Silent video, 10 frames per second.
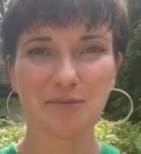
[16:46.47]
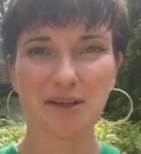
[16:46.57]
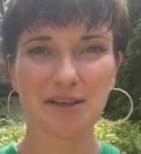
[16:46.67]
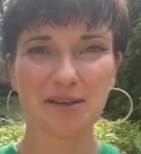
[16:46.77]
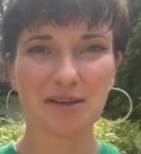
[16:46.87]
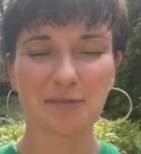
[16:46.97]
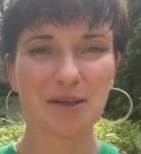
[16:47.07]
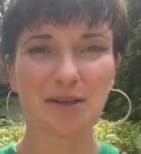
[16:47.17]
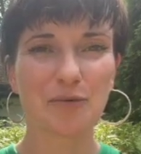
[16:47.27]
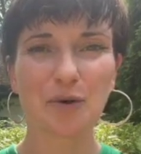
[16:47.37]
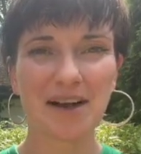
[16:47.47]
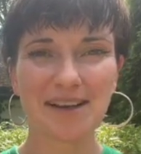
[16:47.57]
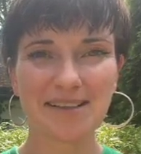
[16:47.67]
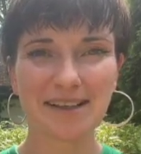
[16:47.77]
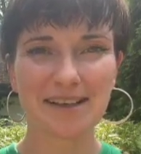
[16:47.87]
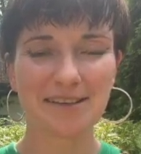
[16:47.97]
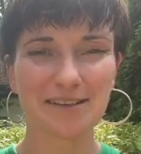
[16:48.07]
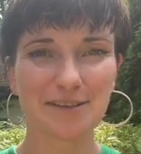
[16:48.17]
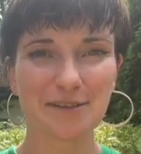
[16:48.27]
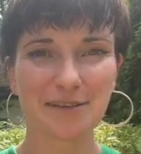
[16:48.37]
we're the wise
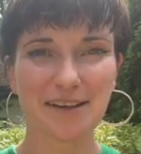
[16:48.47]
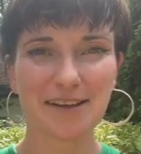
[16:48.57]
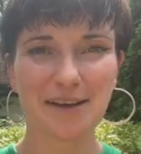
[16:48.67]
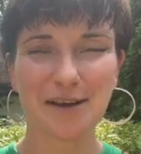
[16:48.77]
leaders, right?